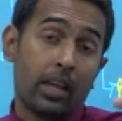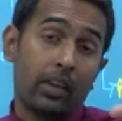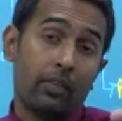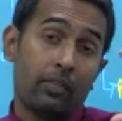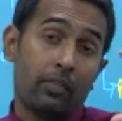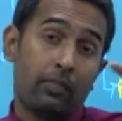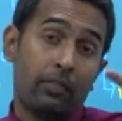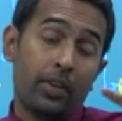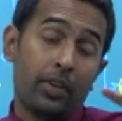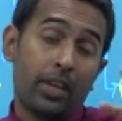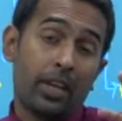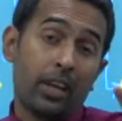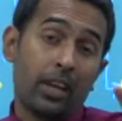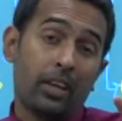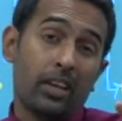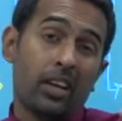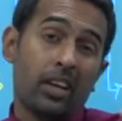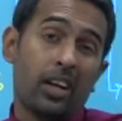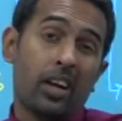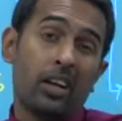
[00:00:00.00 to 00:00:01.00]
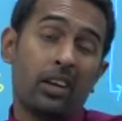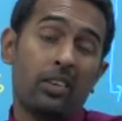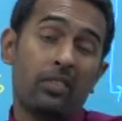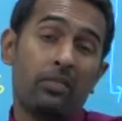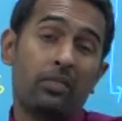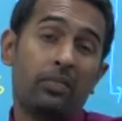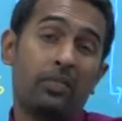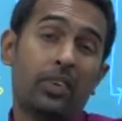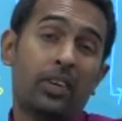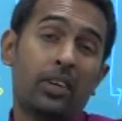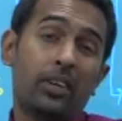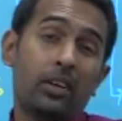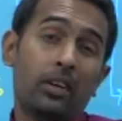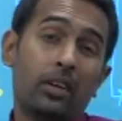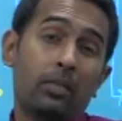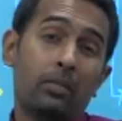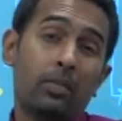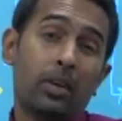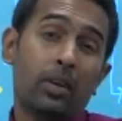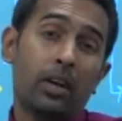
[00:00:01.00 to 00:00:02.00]
If we can
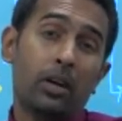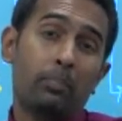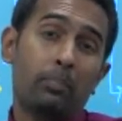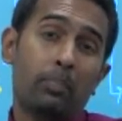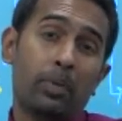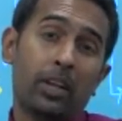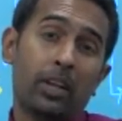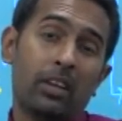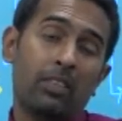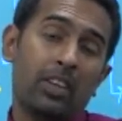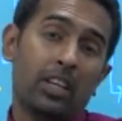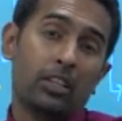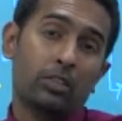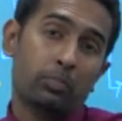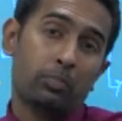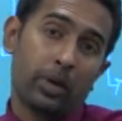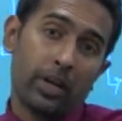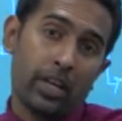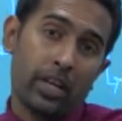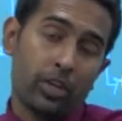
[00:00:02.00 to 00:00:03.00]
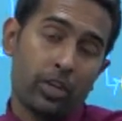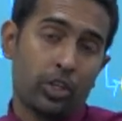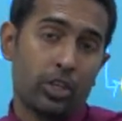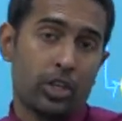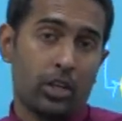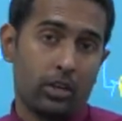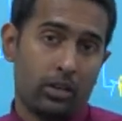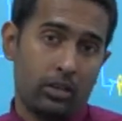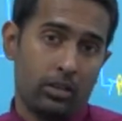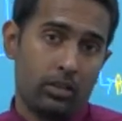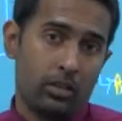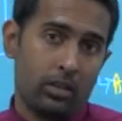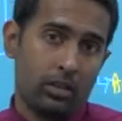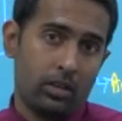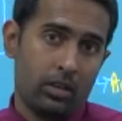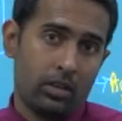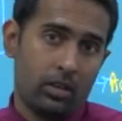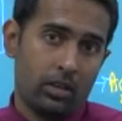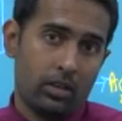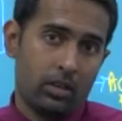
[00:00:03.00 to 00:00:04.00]
confirm a previous prediction
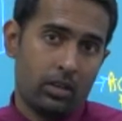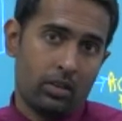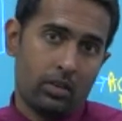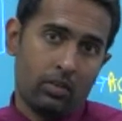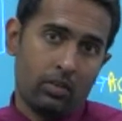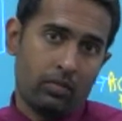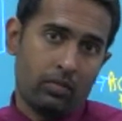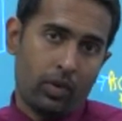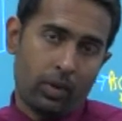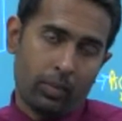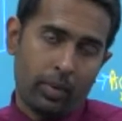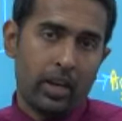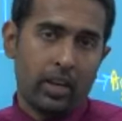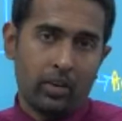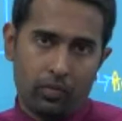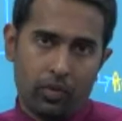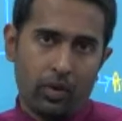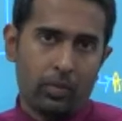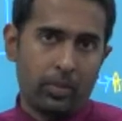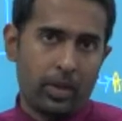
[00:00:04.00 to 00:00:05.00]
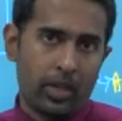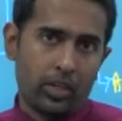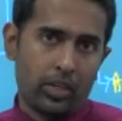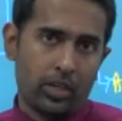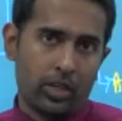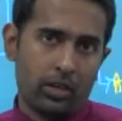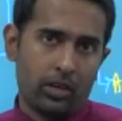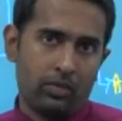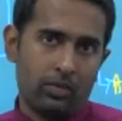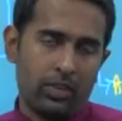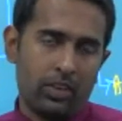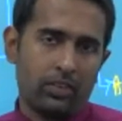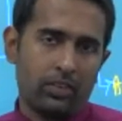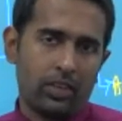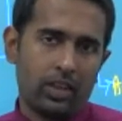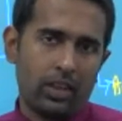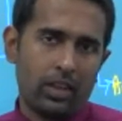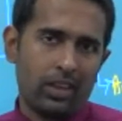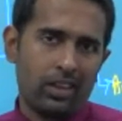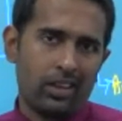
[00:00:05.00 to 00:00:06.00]
from an information, we
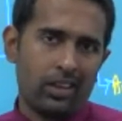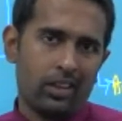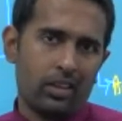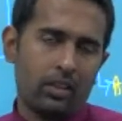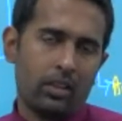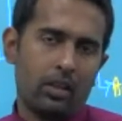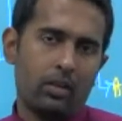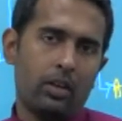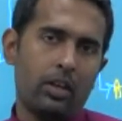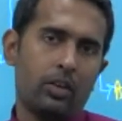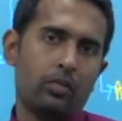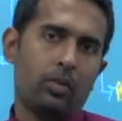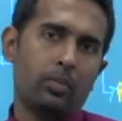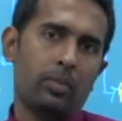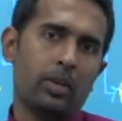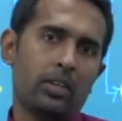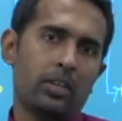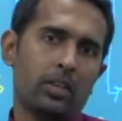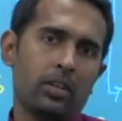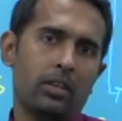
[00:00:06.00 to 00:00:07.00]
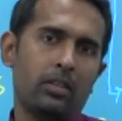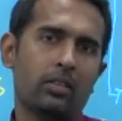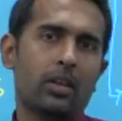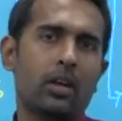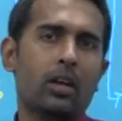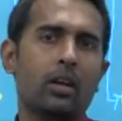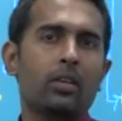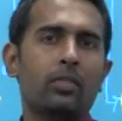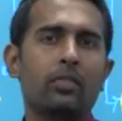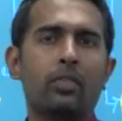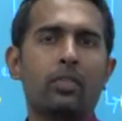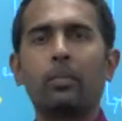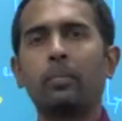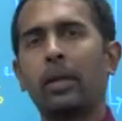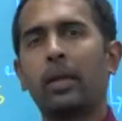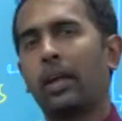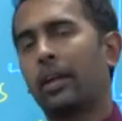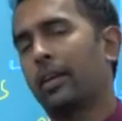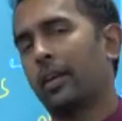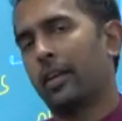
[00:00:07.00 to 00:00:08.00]
say the information is
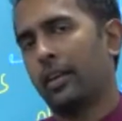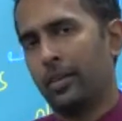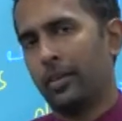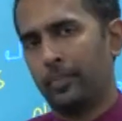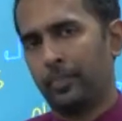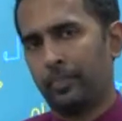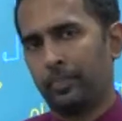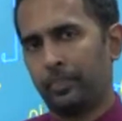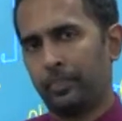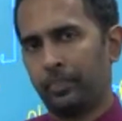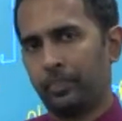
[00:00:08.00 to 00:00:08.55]
confirmatory.